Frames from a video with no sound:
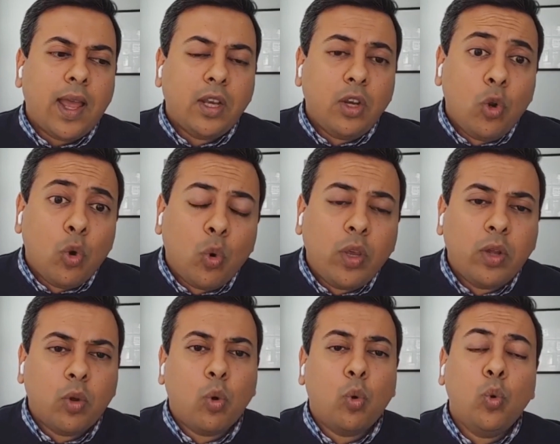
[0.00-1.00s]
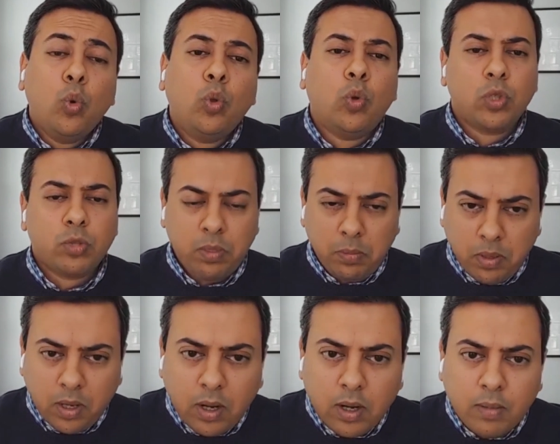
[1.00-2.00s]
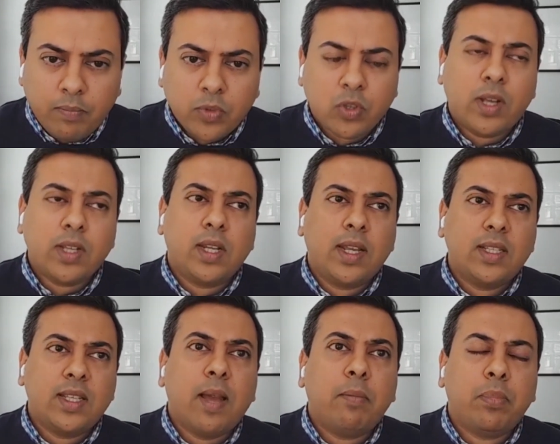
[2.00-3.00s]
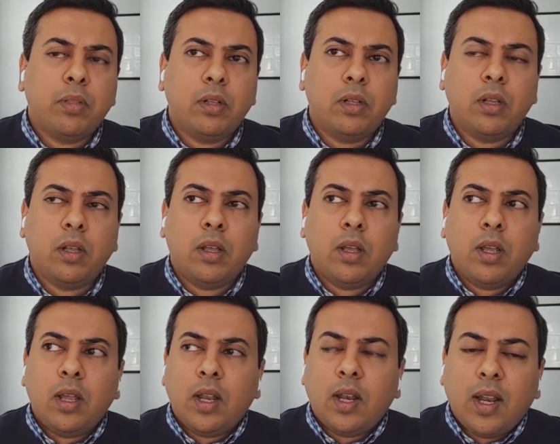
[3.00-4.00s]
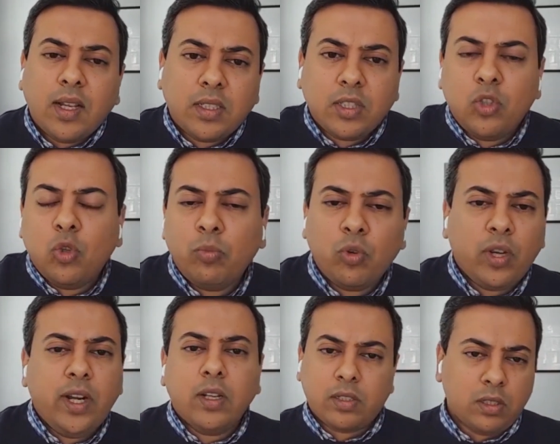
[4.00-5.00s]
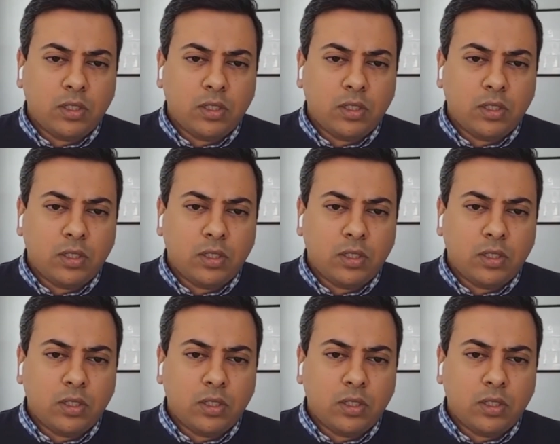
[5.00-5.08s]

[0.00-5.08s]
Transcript: And knowing who those people are. So as an example, let's assume you need a